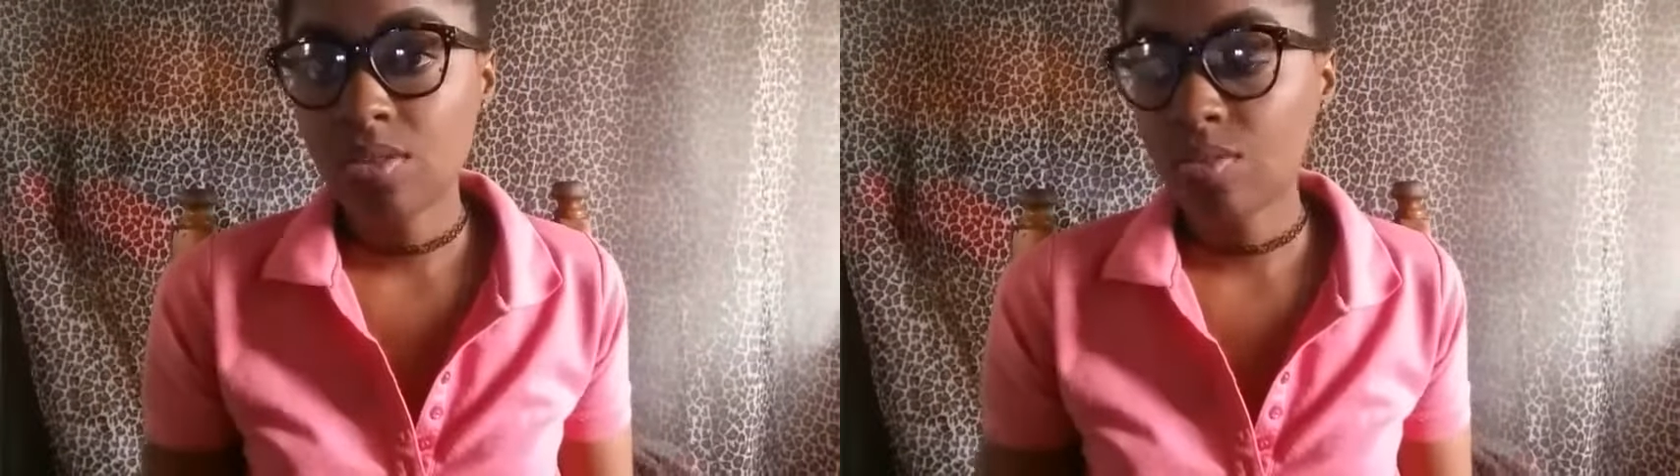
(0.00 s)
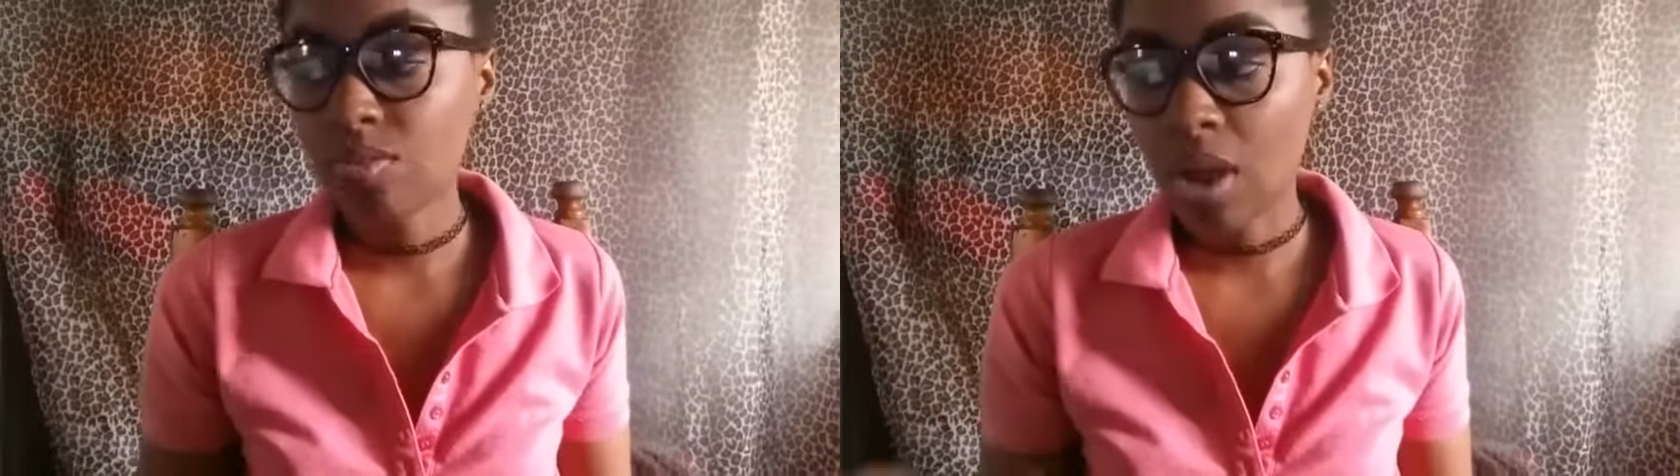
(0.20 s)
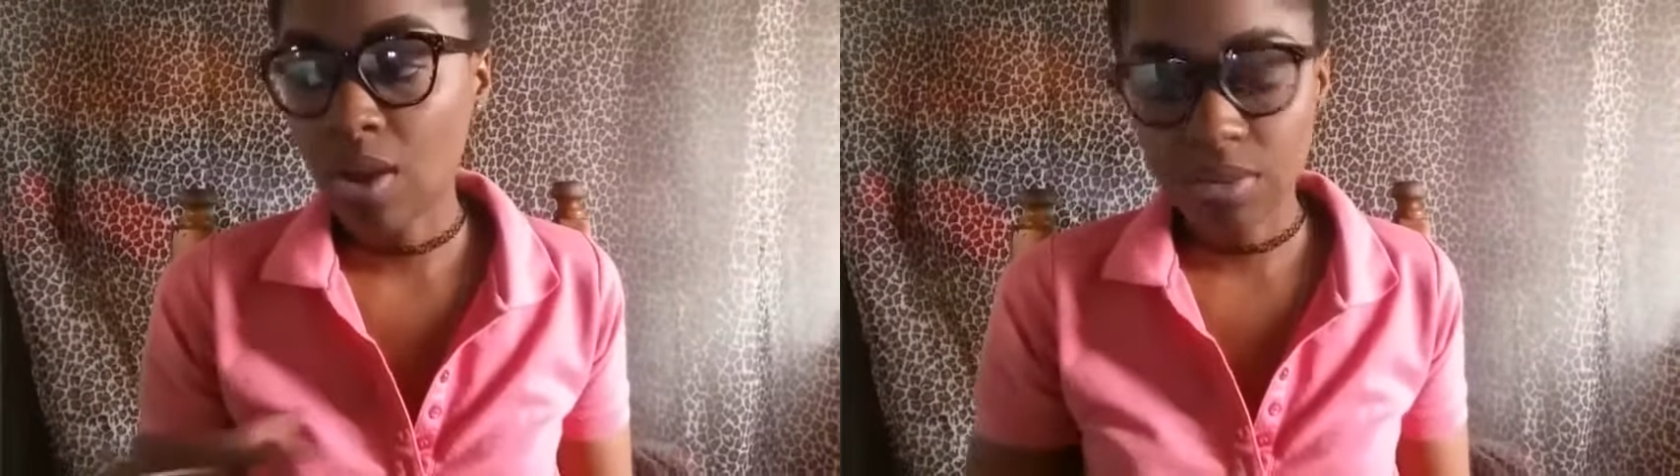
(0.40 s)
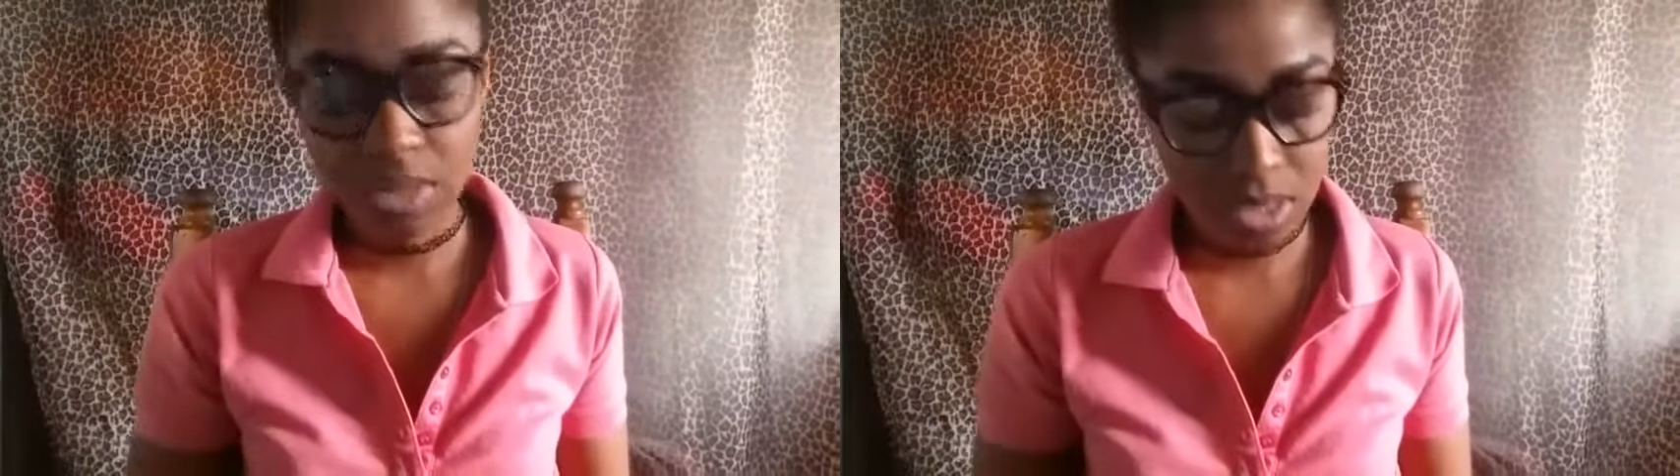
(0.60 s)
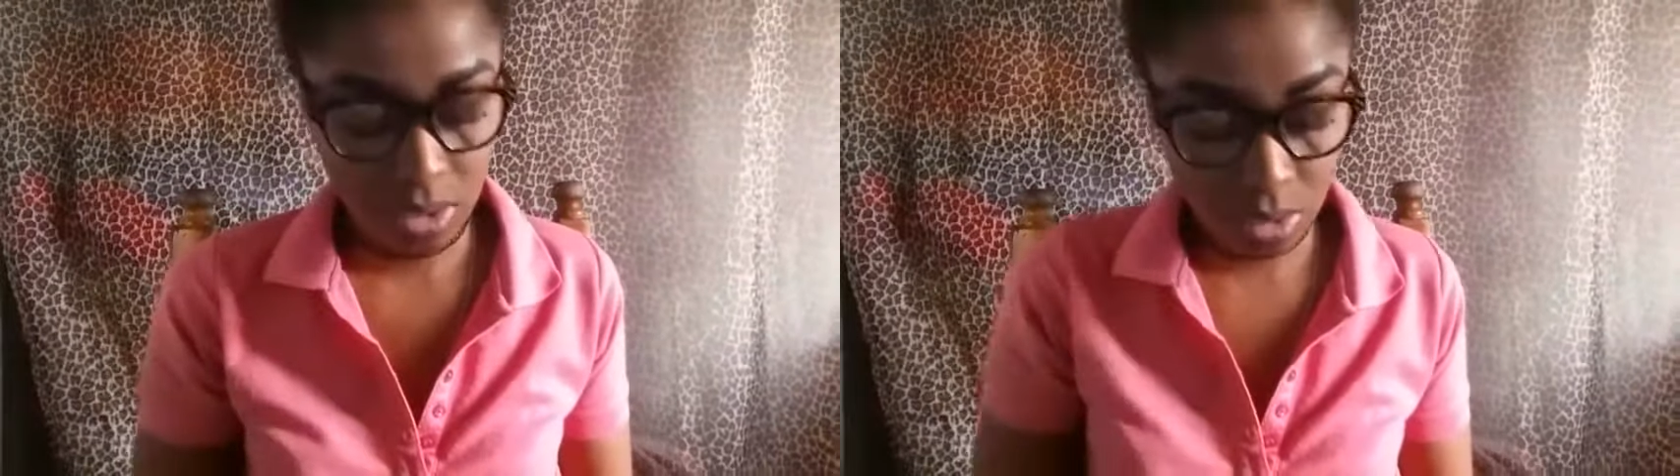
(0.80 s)
throughout
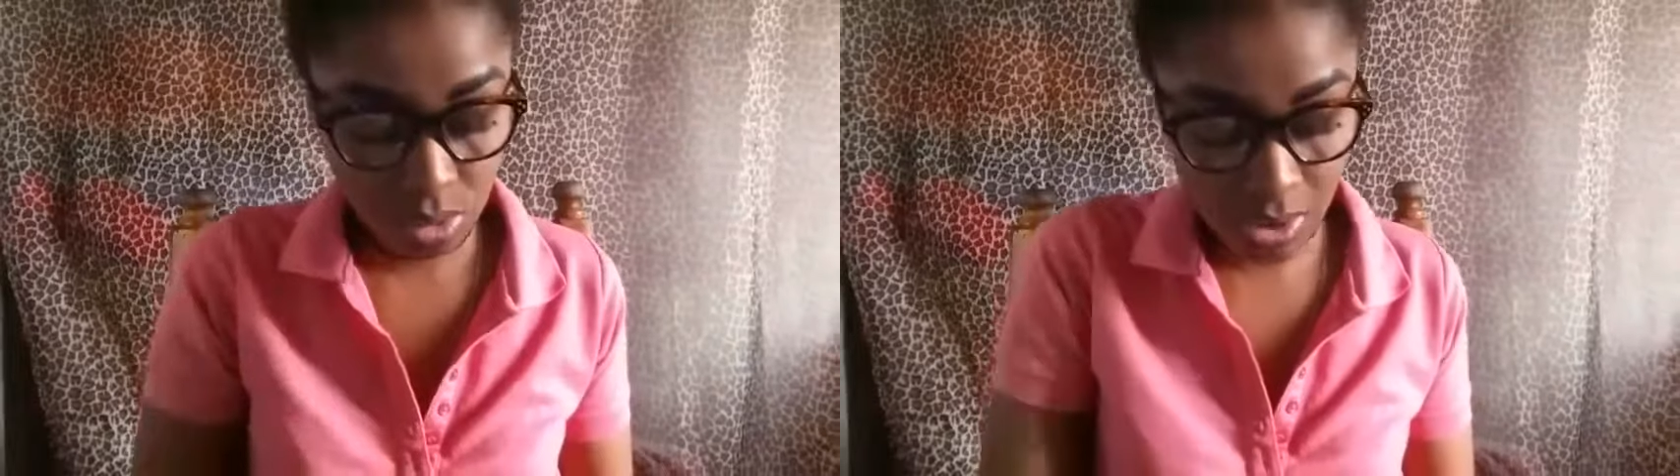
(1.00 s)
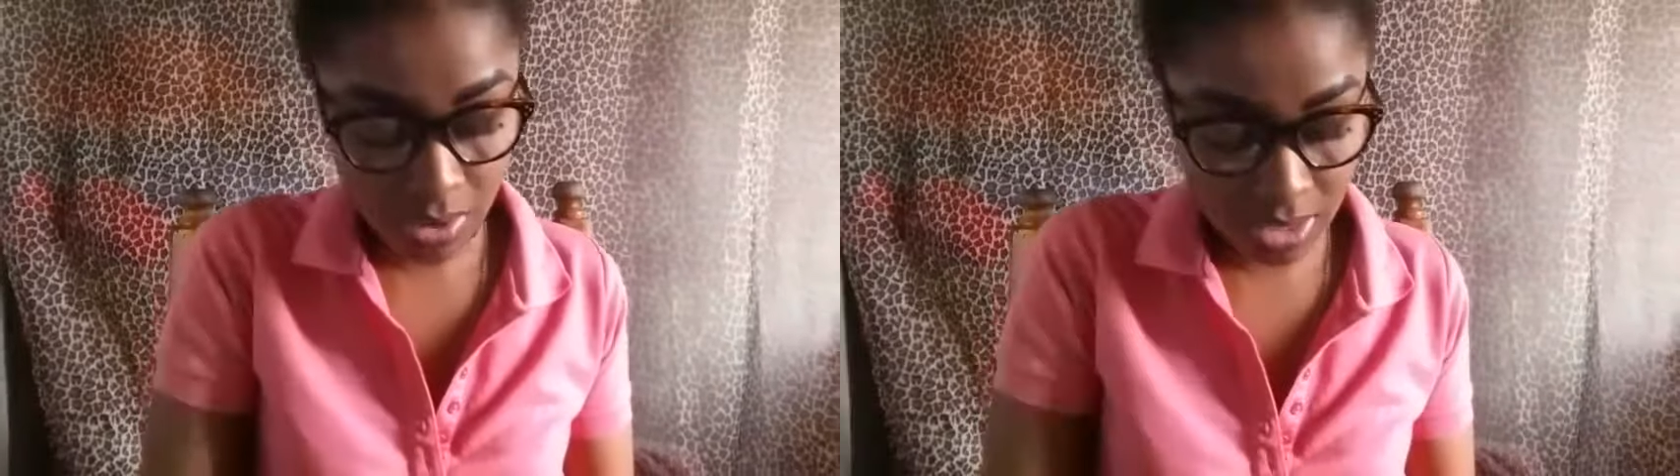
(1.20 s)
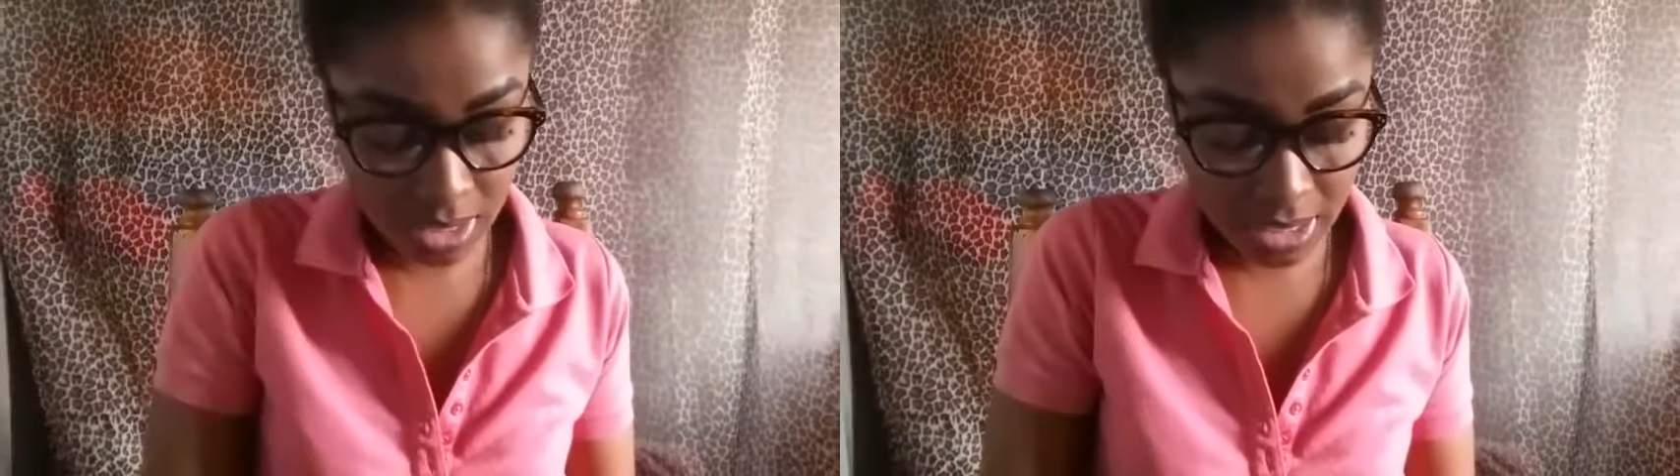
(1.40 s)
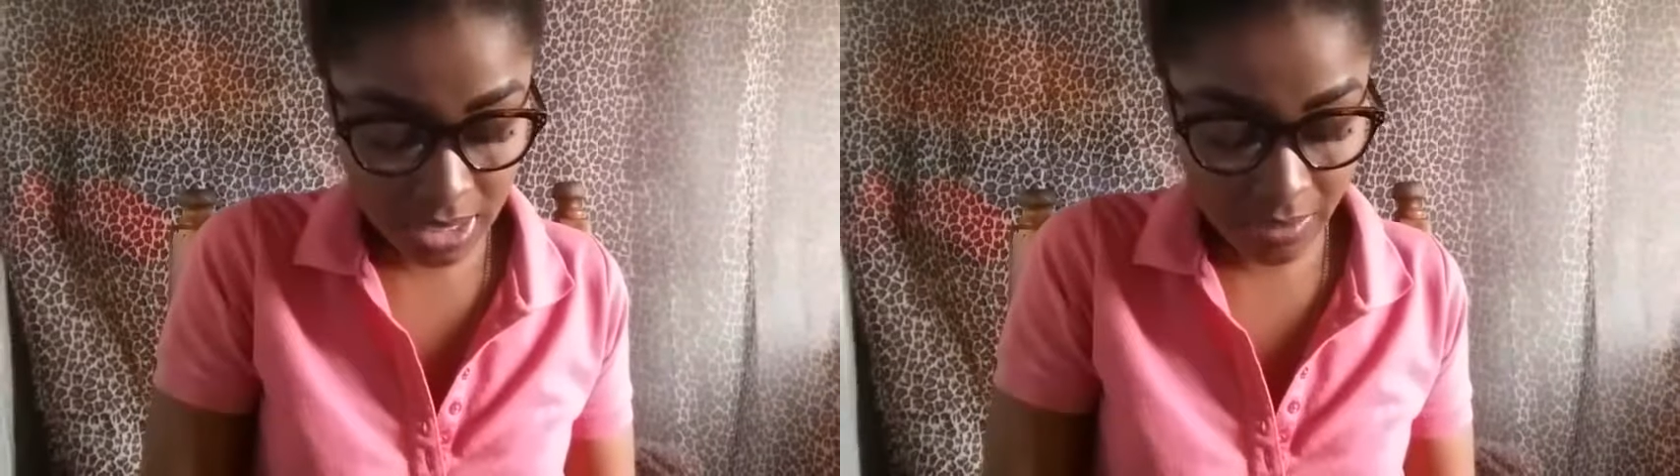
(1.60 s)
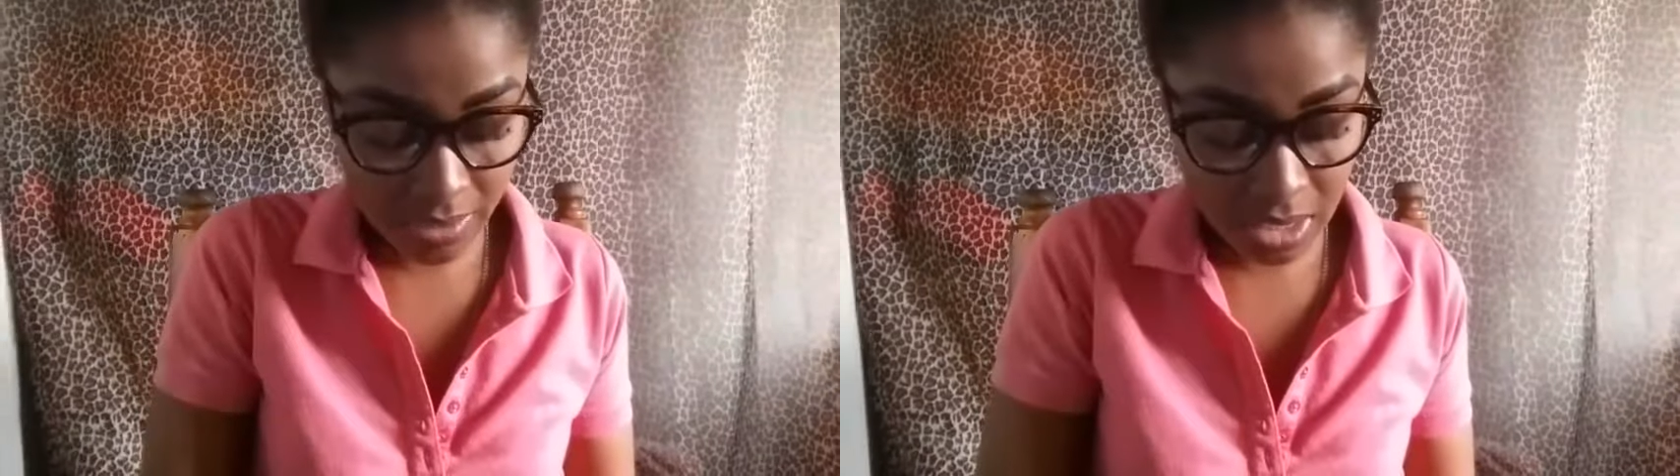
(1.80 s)

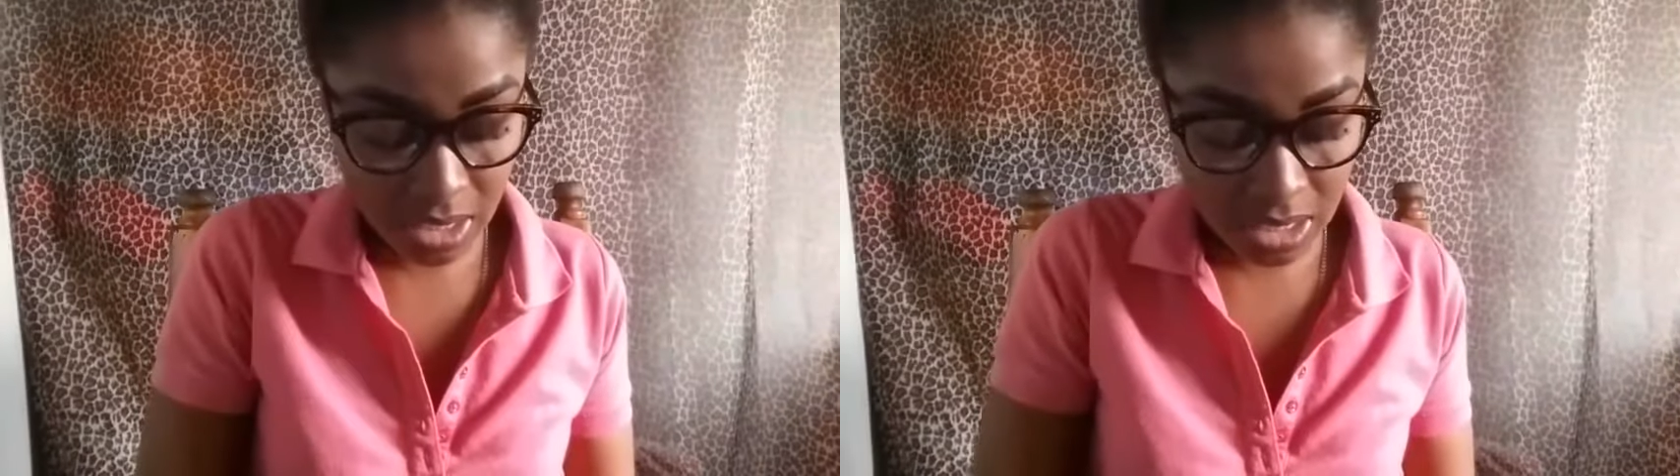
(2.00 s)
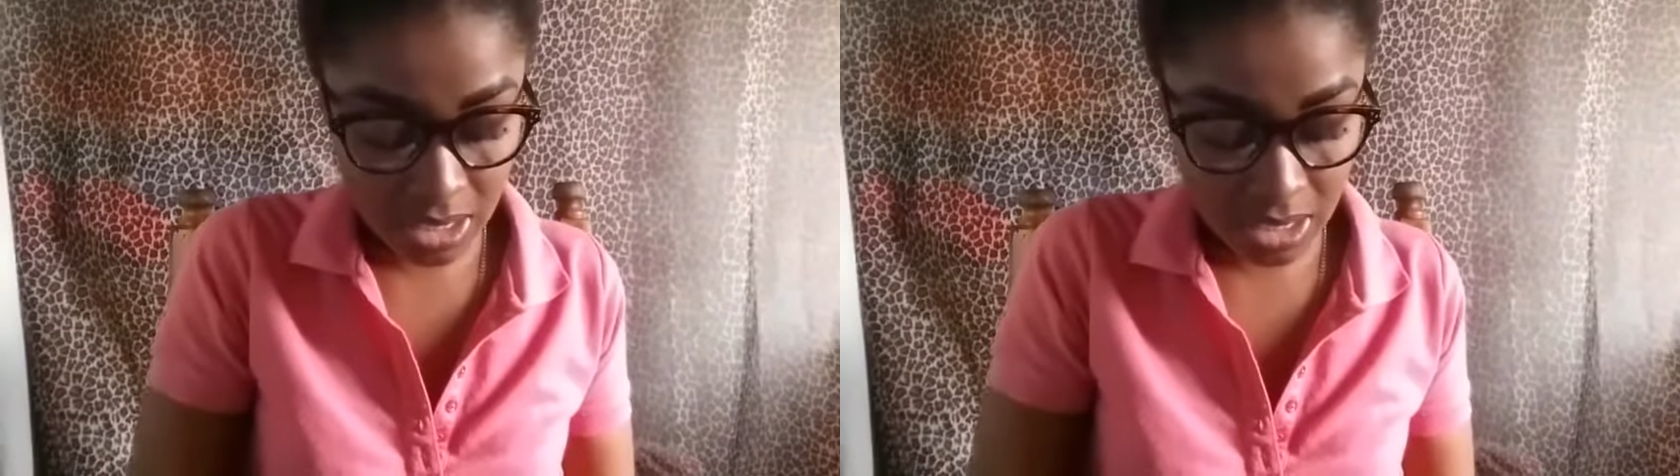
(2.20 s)
2017